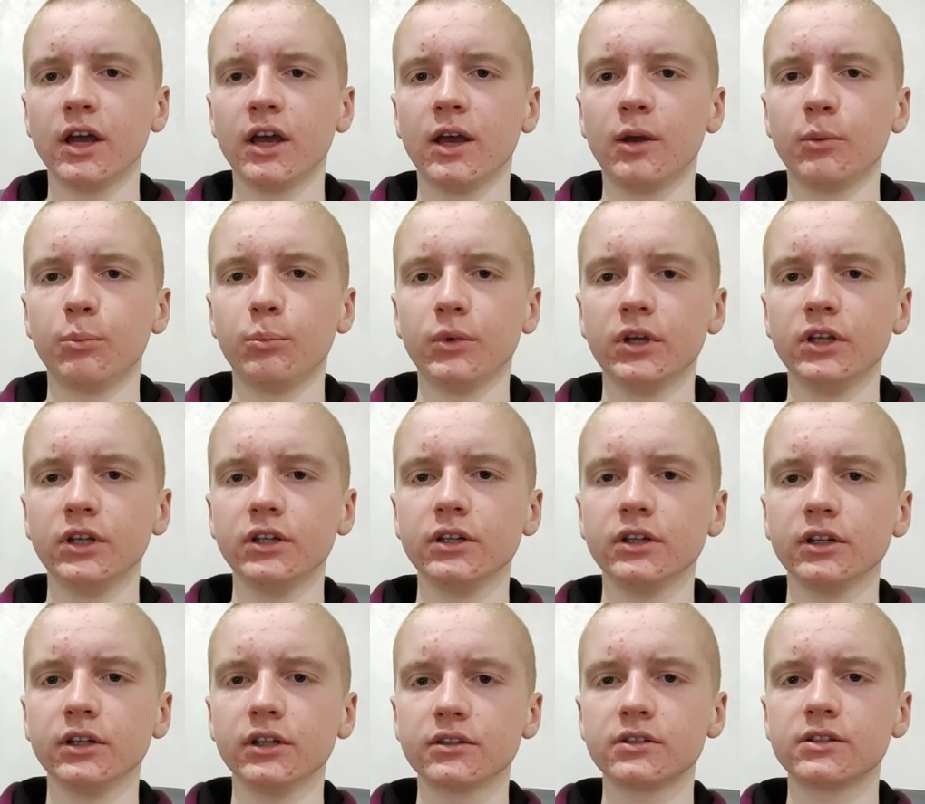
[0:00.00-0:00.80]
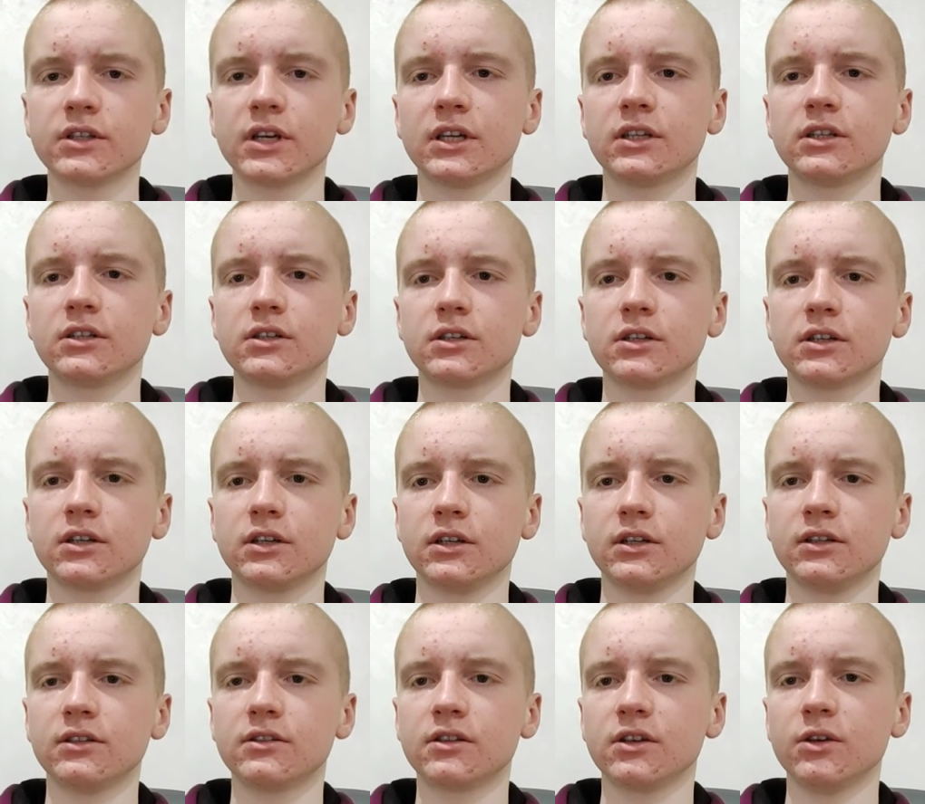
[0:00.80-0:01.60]
meaning that
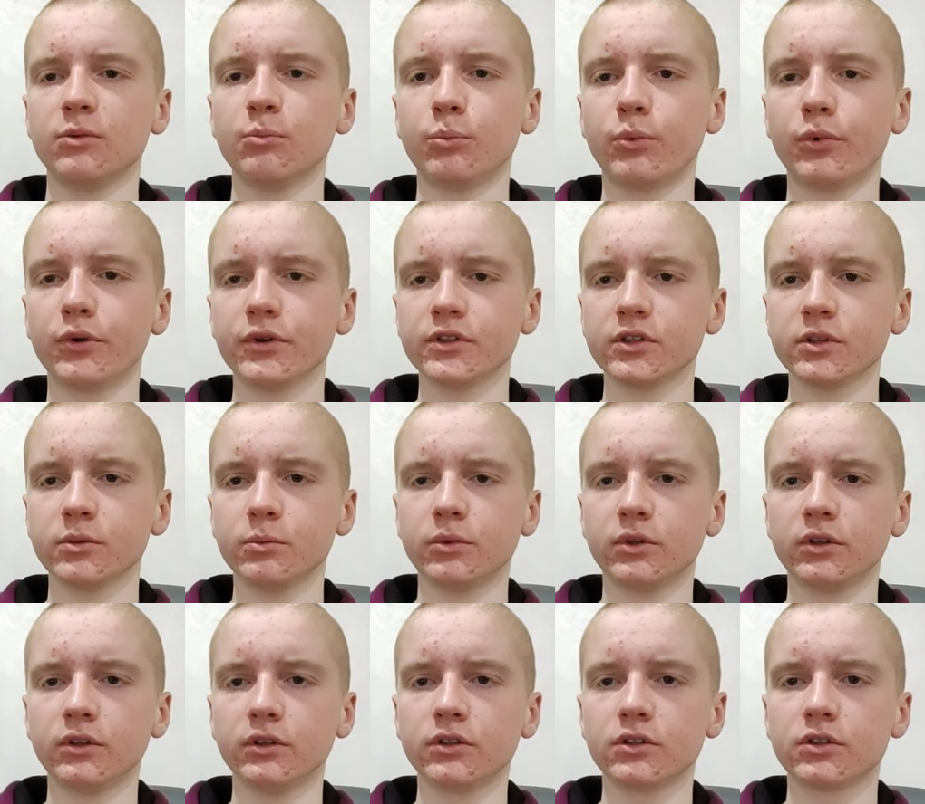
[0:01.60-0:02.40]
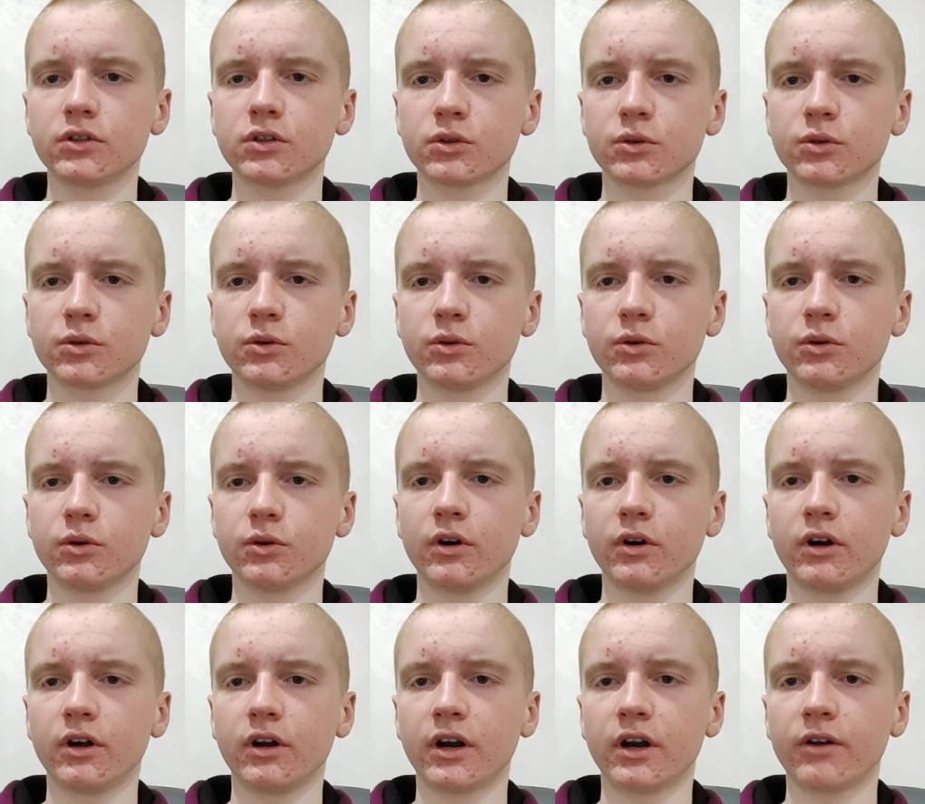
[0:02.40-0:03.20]
it's impossible
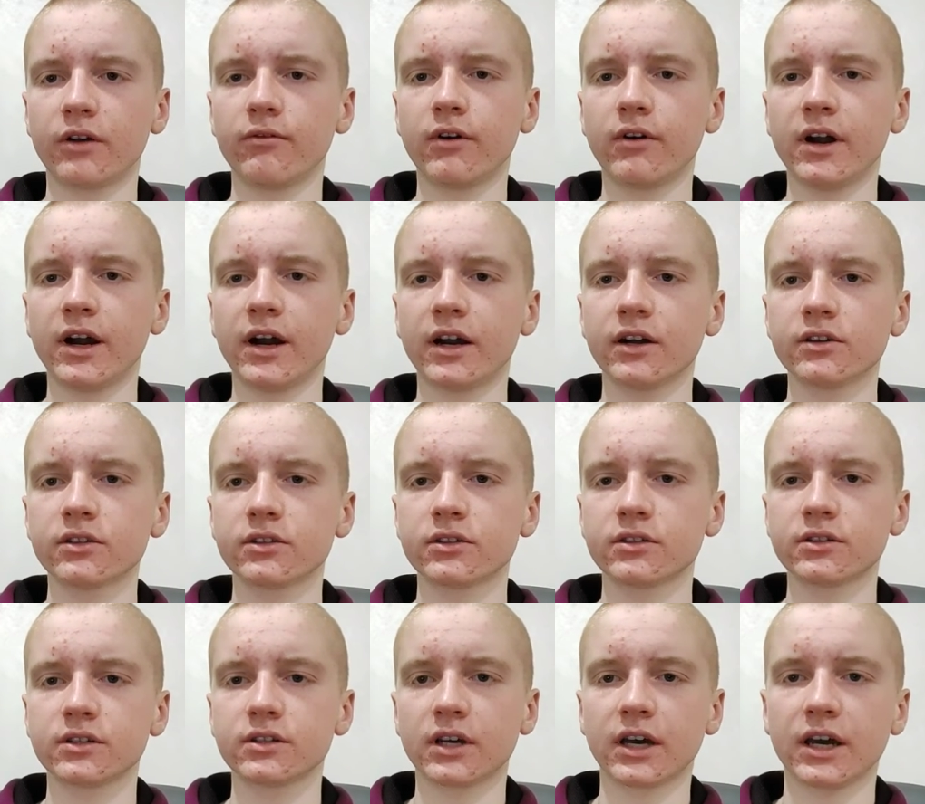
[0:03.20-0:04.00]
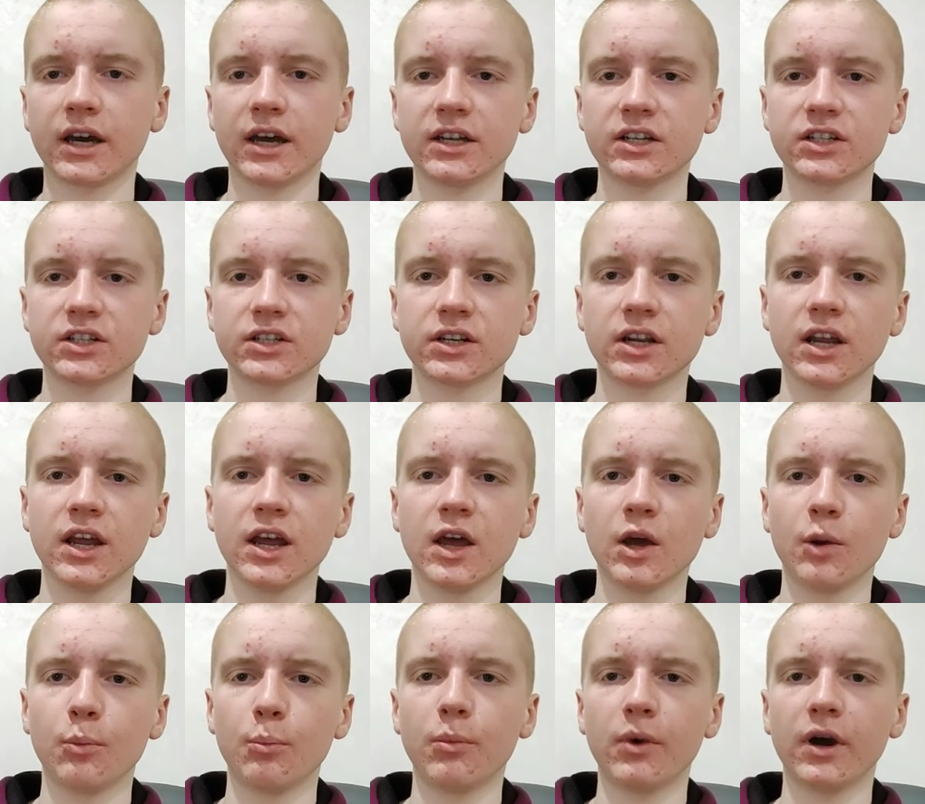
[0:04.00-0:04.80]
to revert the hash
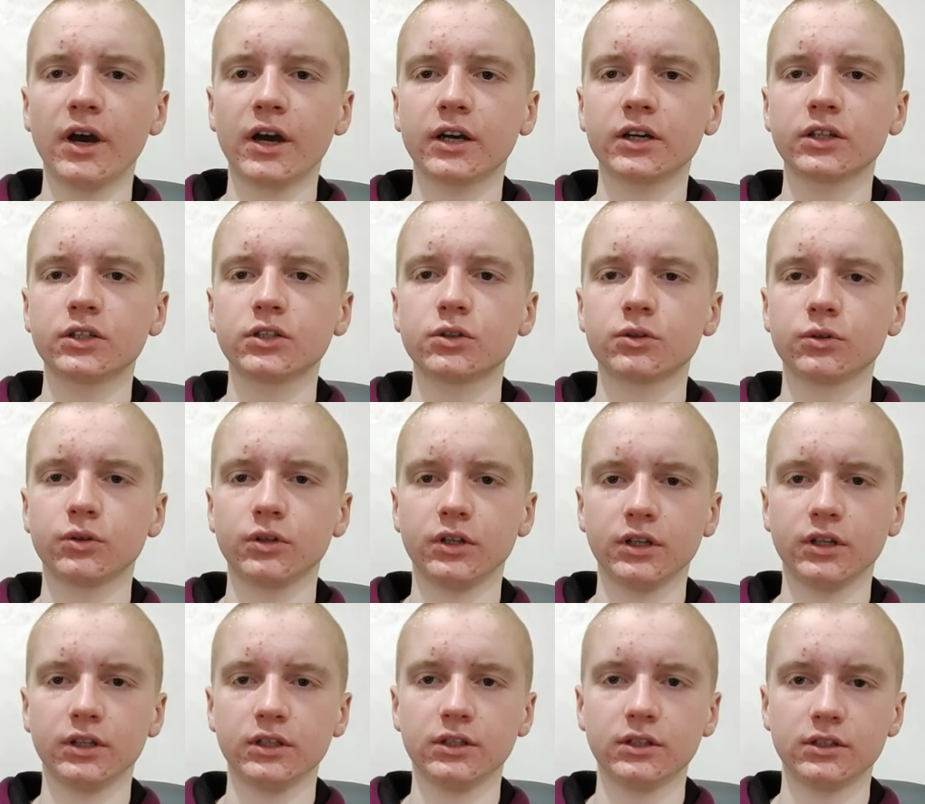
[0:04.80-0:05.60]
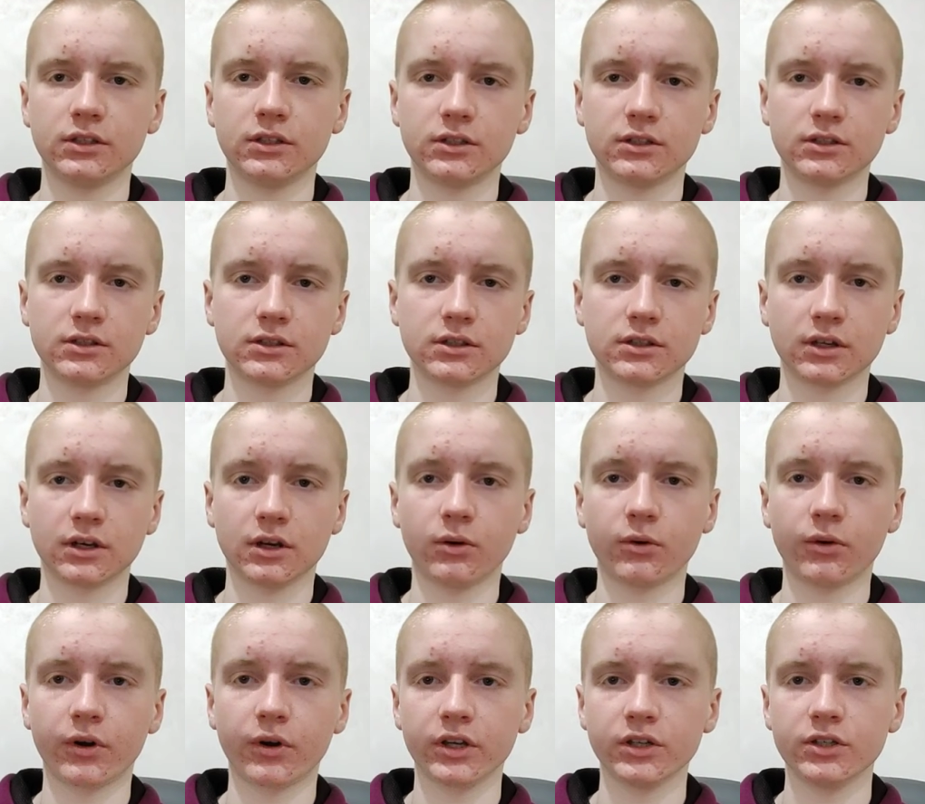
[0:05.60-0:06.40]
back to its
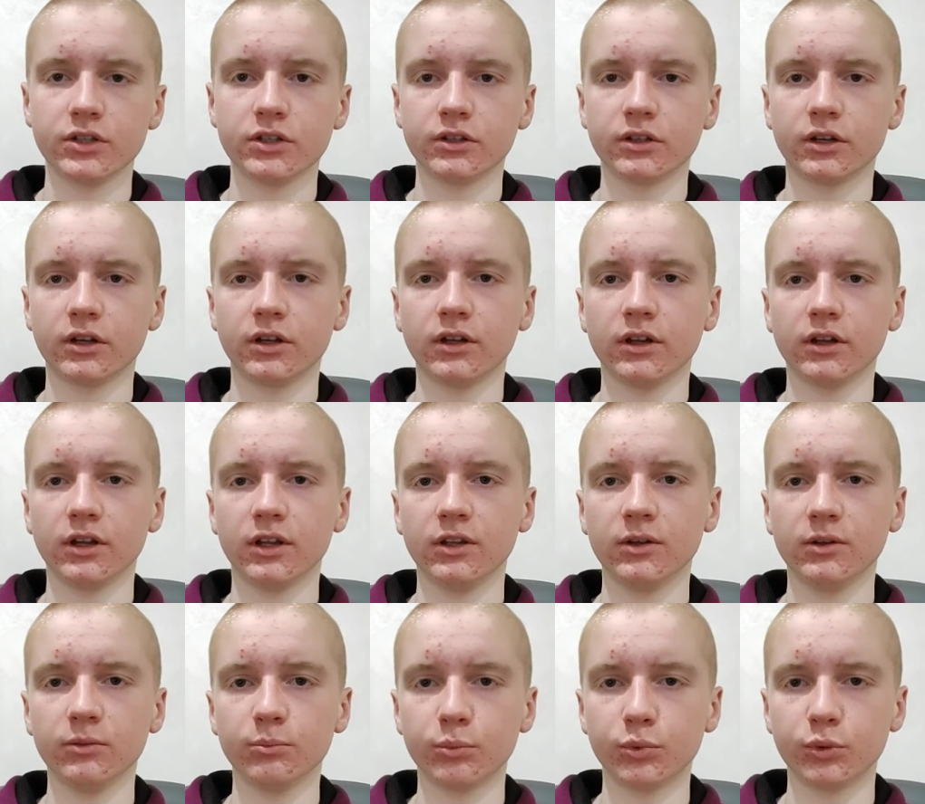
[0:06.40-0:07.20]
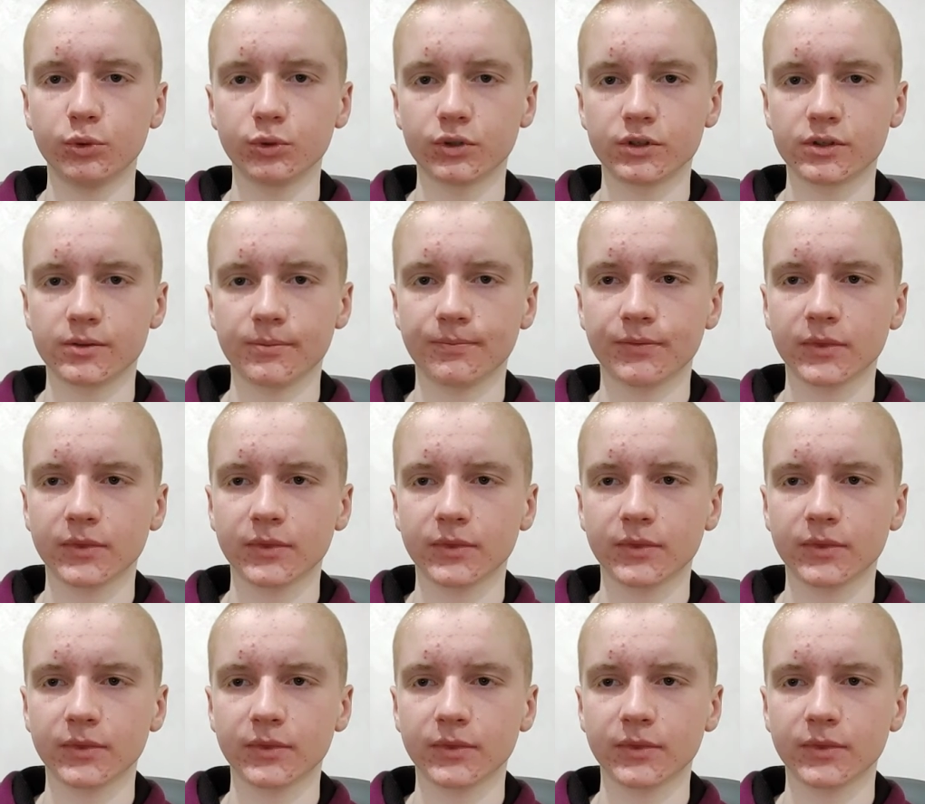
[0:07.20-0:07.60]
original input.